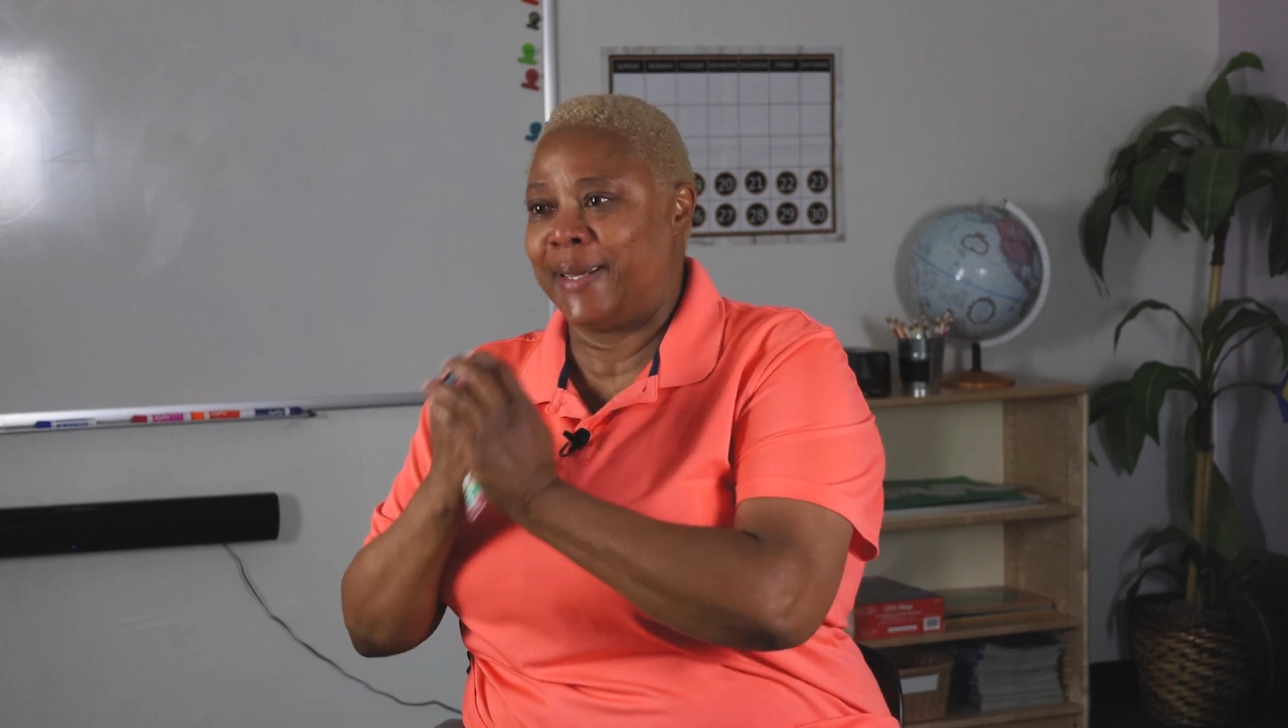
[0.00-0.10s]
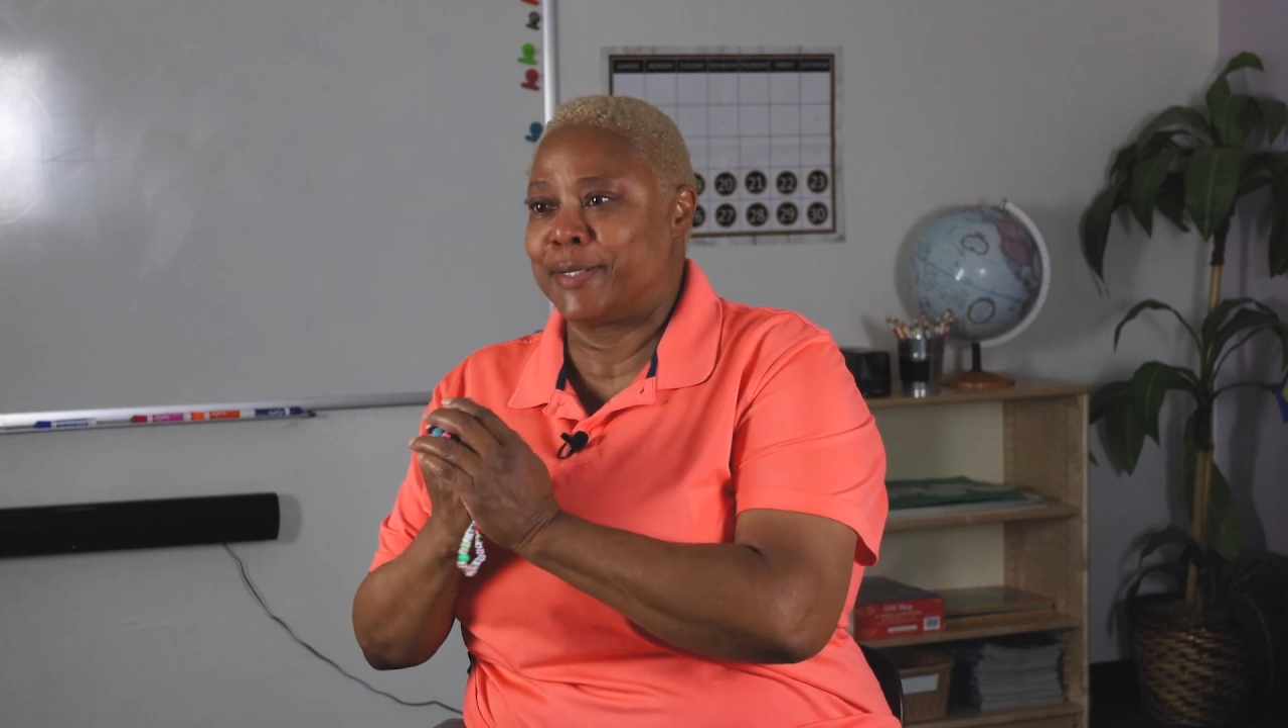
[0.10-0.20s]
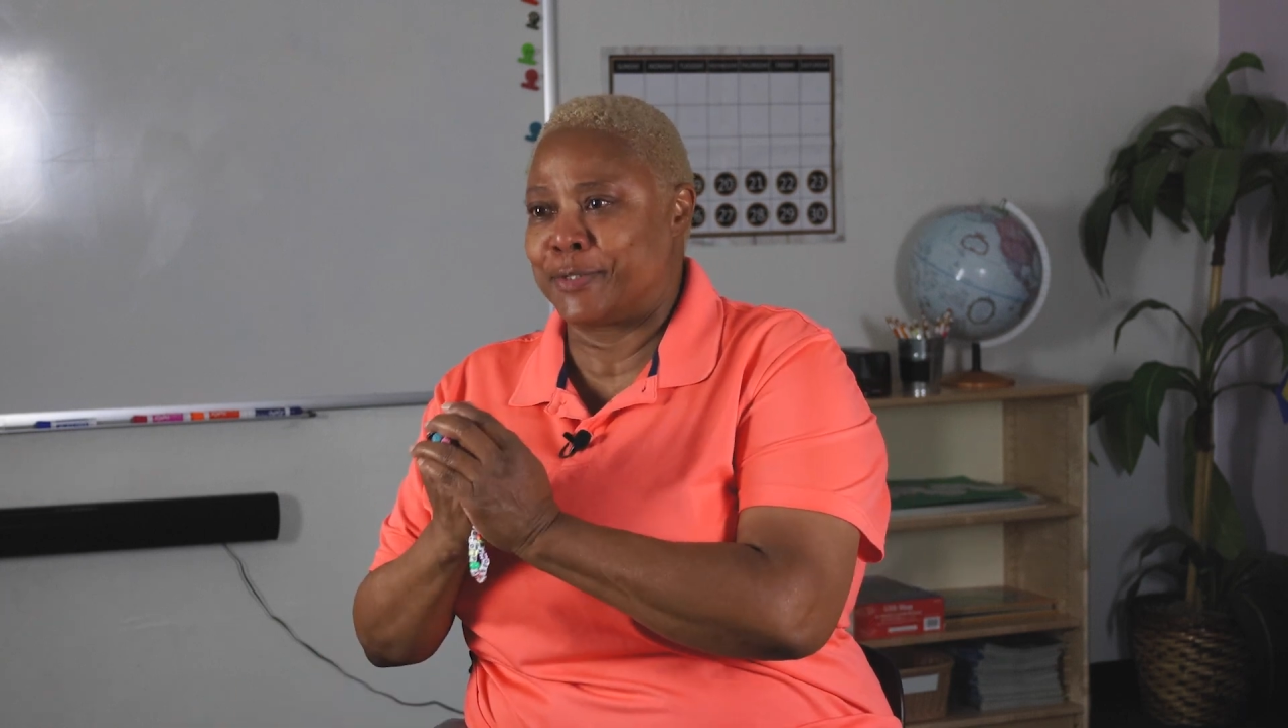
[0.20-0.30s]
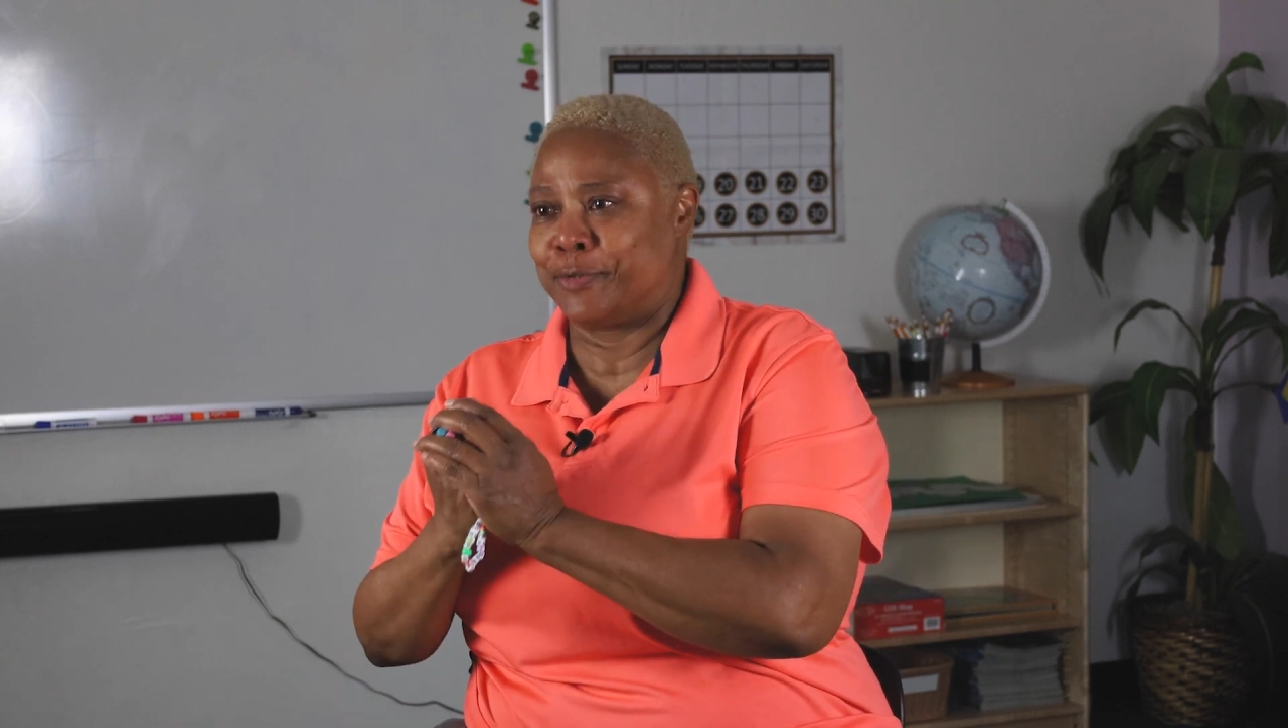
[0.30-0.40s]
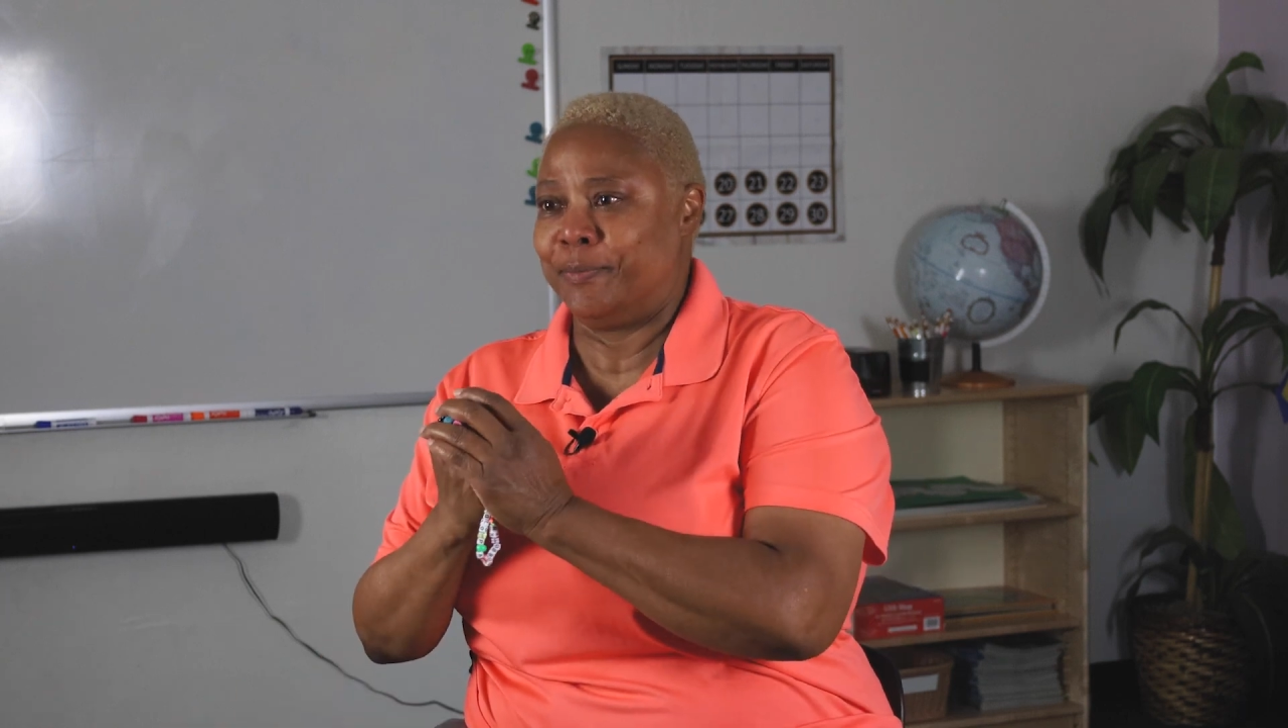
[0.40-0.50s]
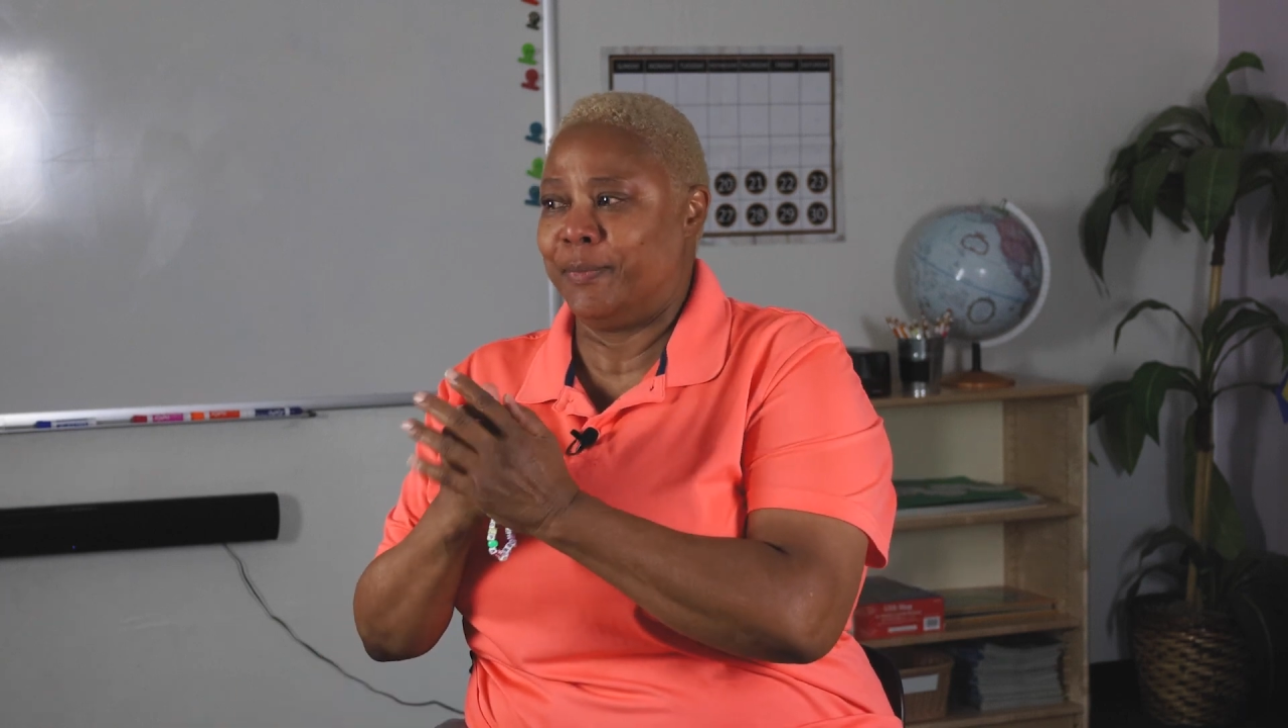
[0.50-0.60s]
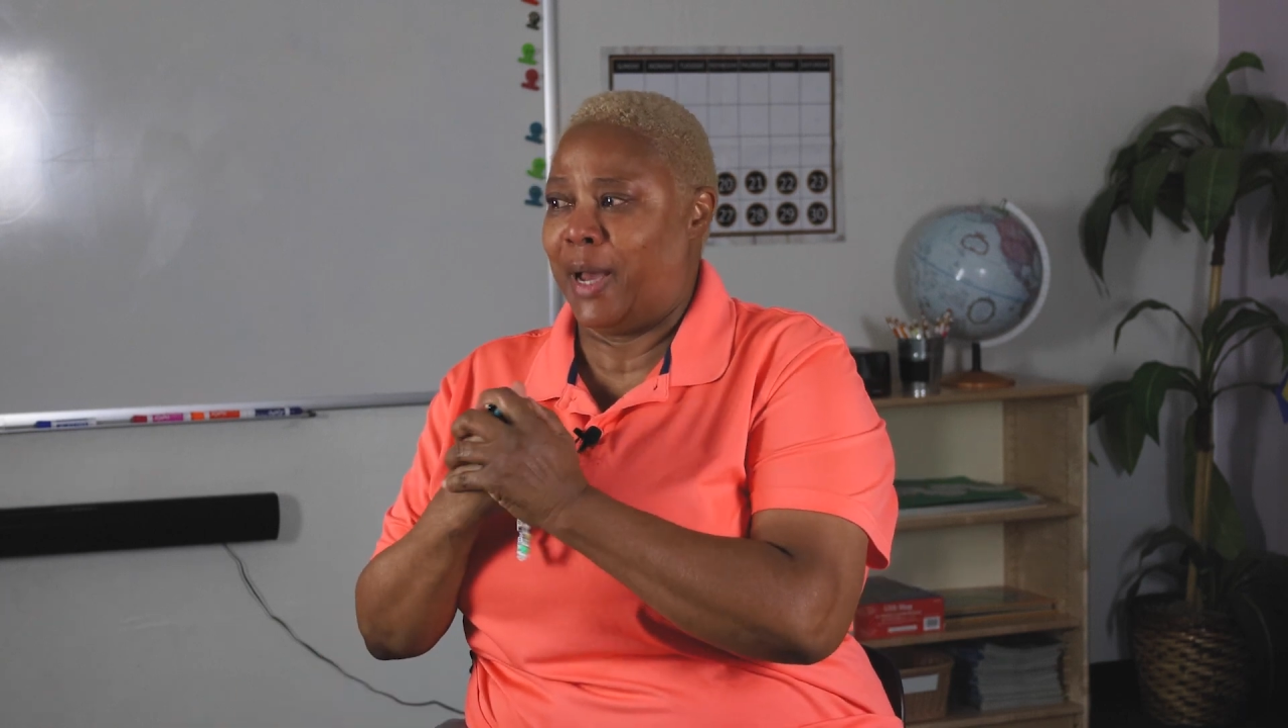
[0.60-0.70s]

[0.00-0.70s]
kiss them.